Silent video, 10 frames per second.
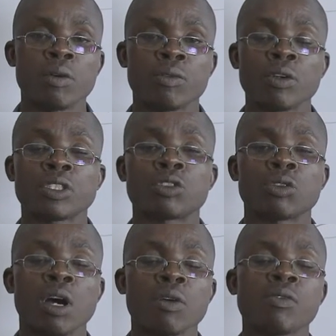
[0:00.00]
forced
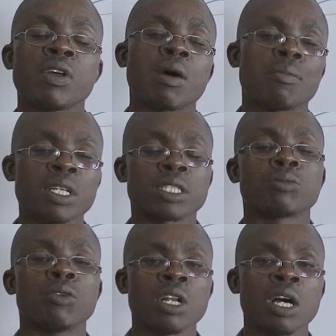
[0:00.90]
to have even a much
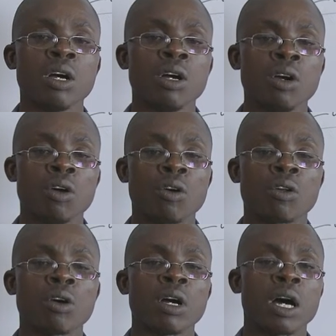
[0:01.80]
smaller
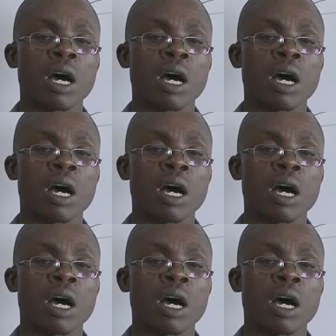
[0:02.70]
or